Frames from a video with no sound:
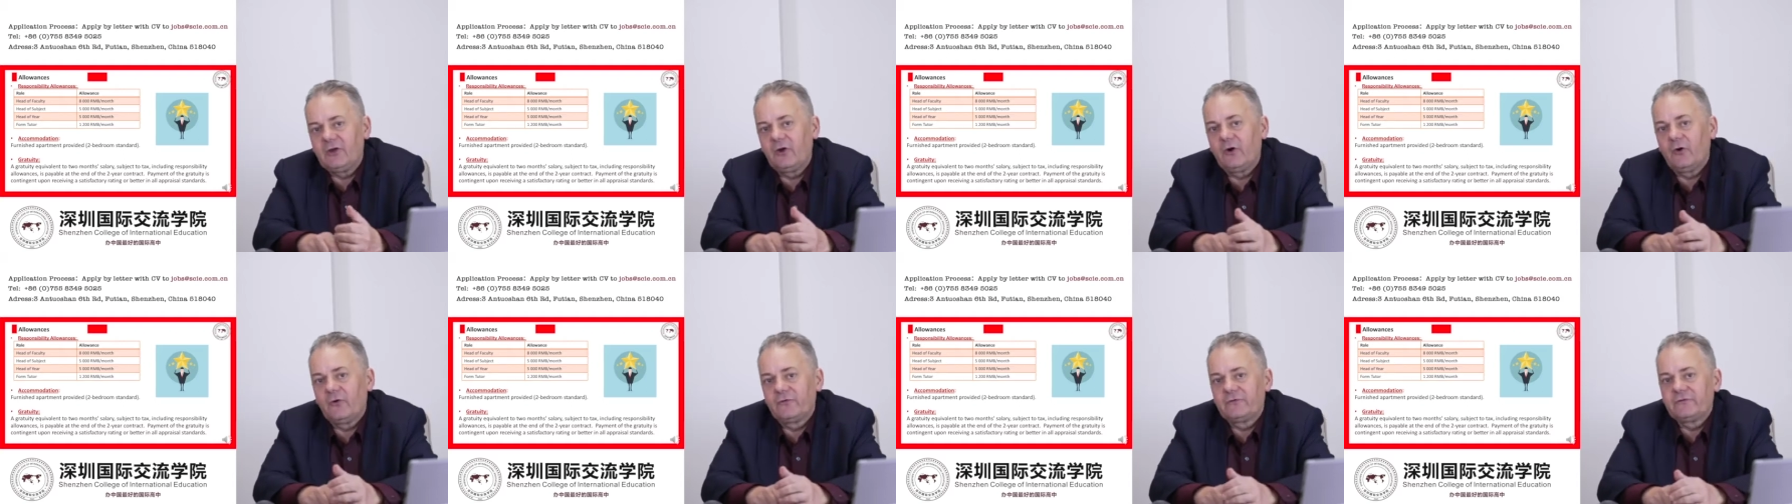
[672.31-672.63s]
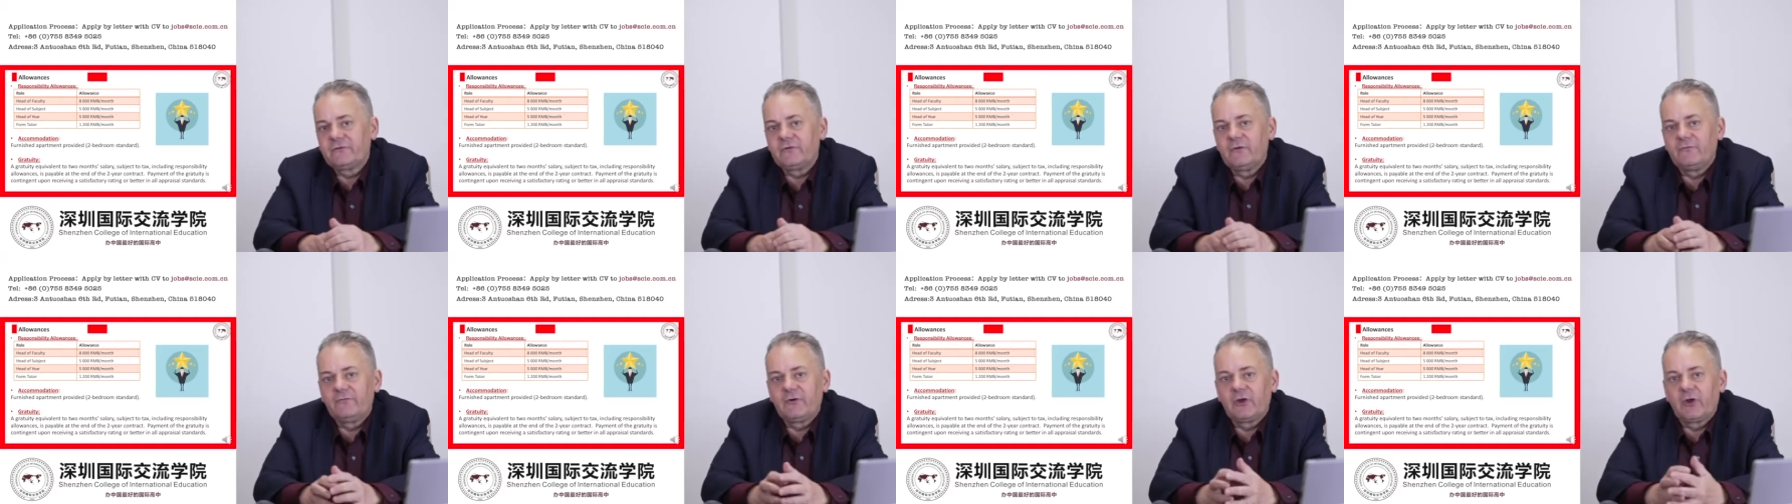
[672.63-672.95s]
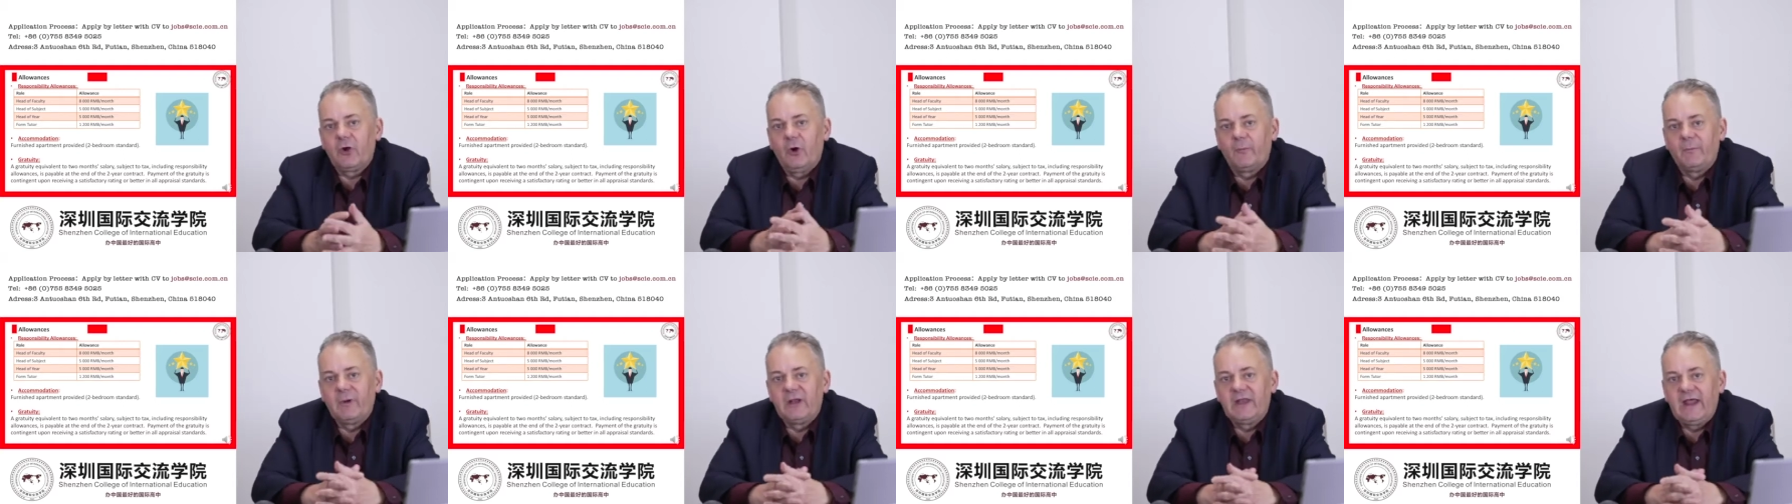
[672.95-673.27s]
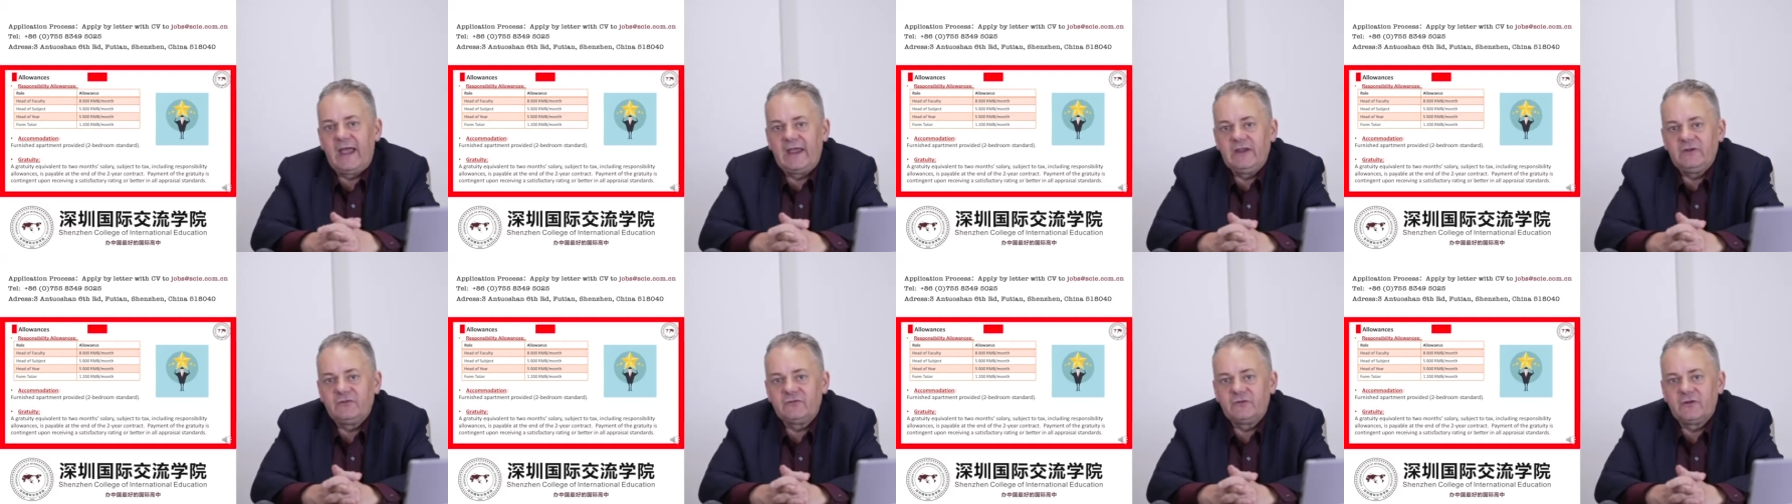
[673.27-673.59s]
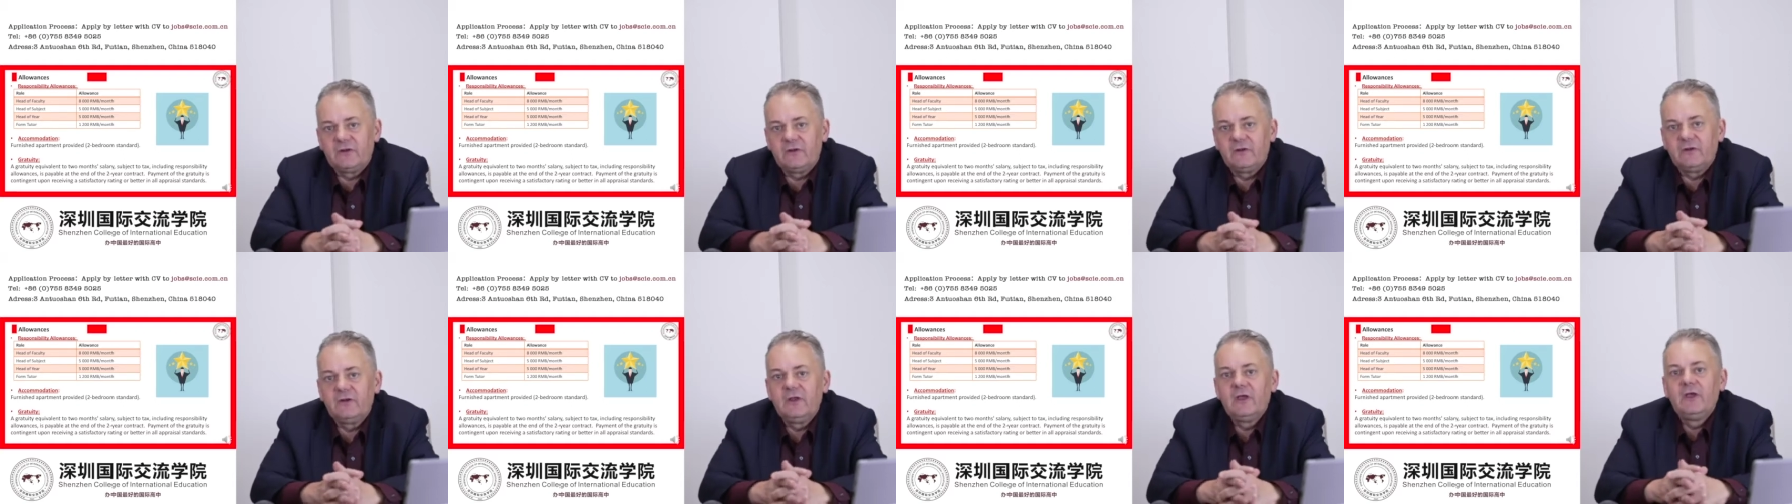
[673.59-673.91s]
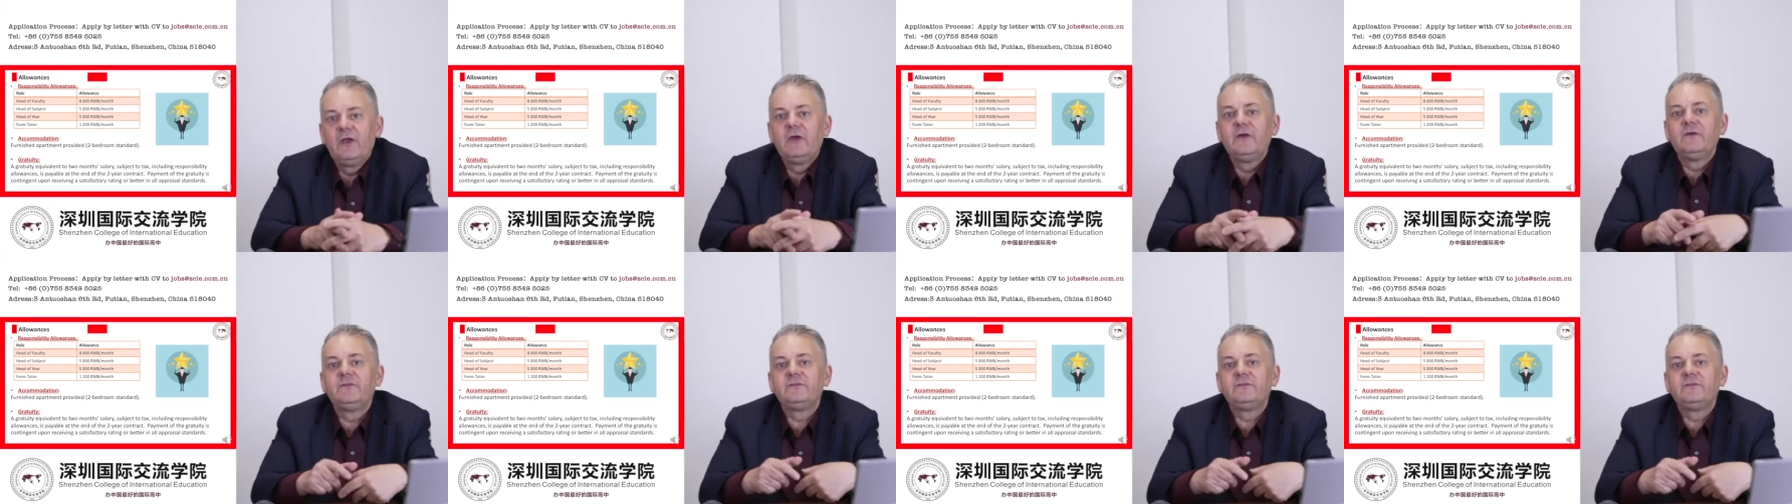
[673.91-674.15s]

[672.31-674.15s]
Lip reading: cost of accommodation,